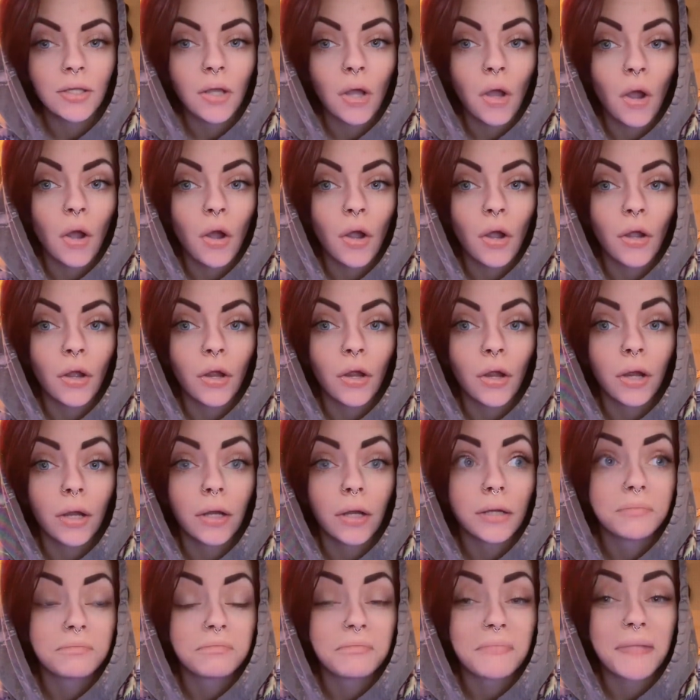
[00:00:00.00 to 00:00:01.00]
are
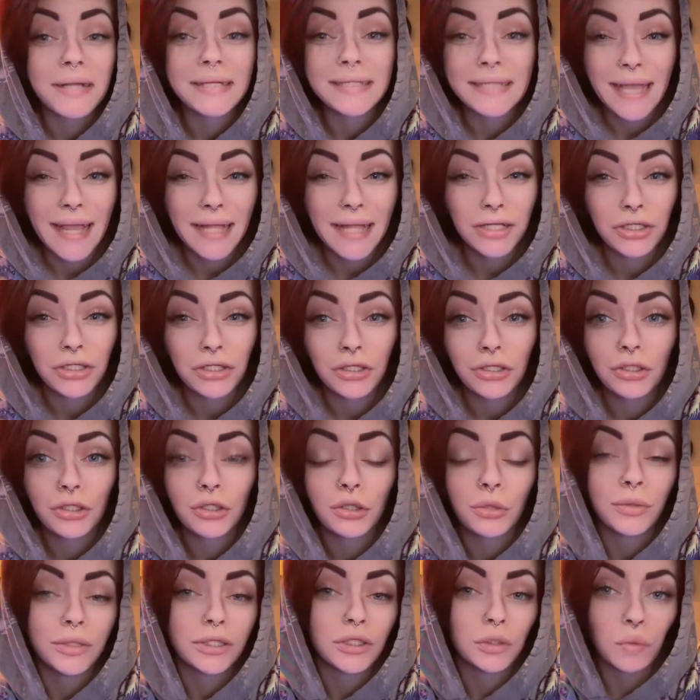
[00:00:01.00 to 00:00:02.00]
attached
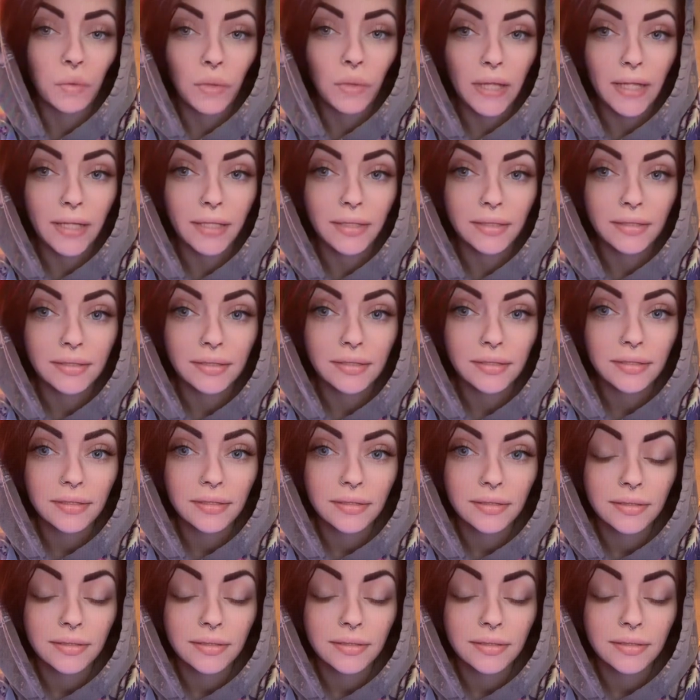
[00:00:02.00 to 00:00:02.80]
to its wings,